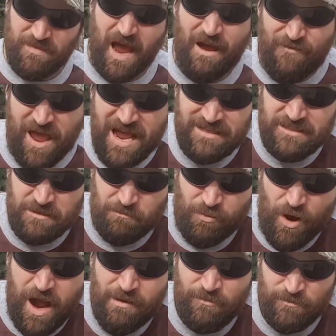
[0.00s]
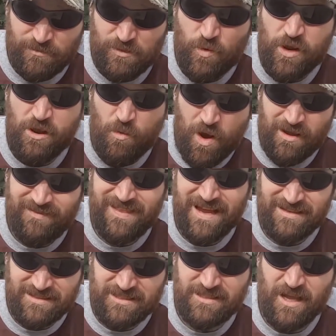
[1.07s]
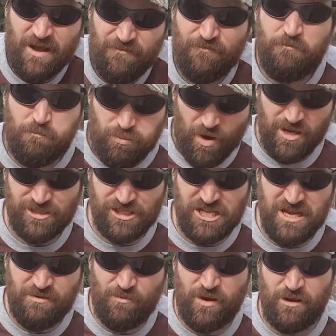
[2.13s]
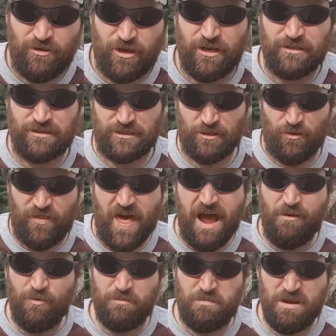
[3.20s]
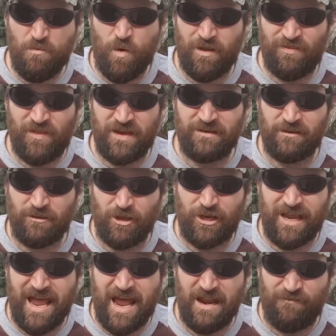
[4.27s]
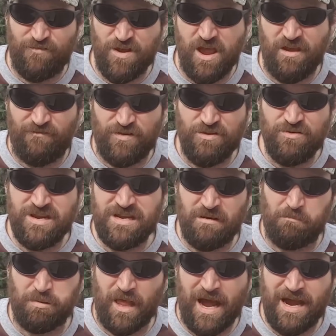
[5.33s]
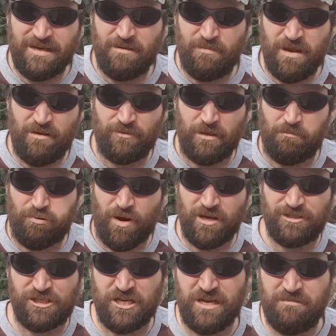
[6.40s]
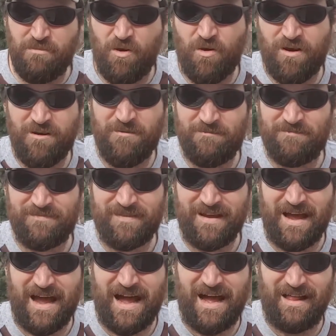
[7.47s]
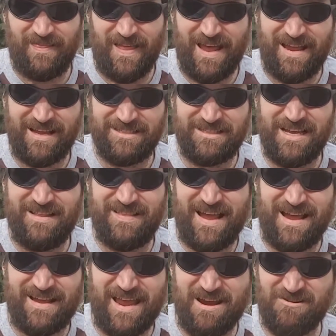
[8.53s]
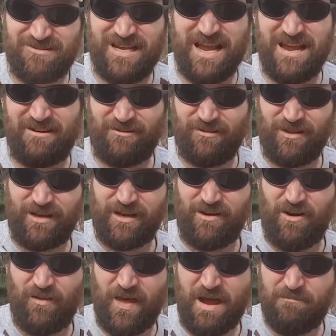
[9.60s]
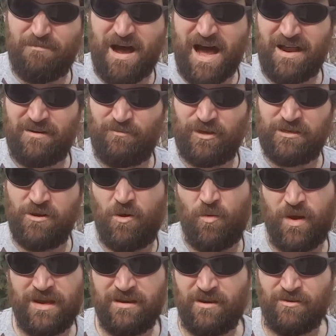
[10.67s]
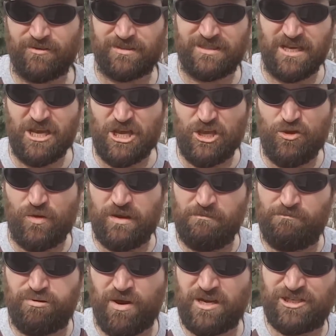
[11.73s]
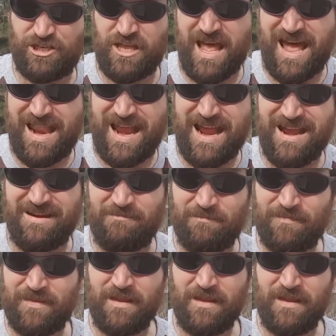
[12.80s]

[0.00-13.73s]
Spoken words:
I've had some problems where you want that stuff brushed in real good. So that would be one thing to look at. If you need a blind to be able to brush in more, like I said, that Caretaker, look at all that bottom with no windows. You can brush that in.